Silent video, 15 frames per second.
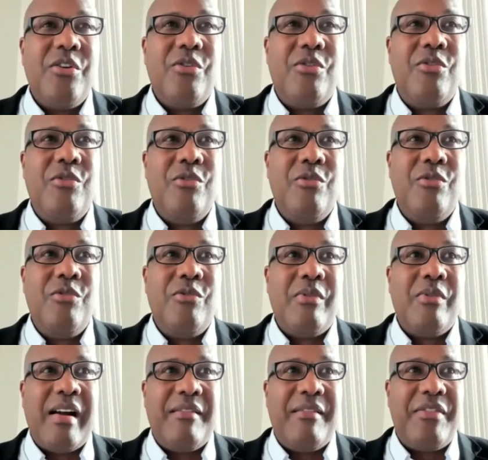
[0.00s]

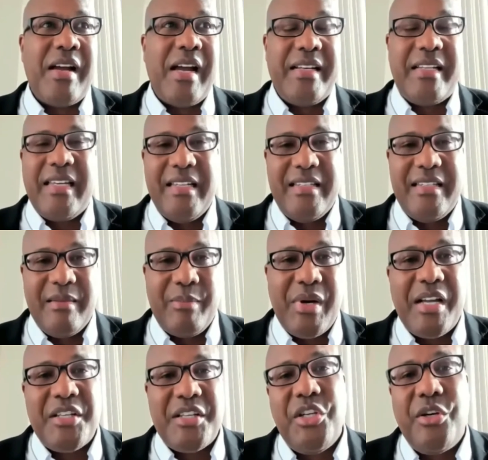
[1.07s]
who have had kids in the
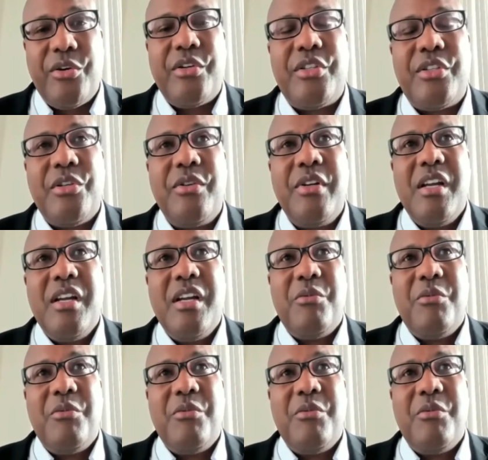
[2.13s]
past year or two,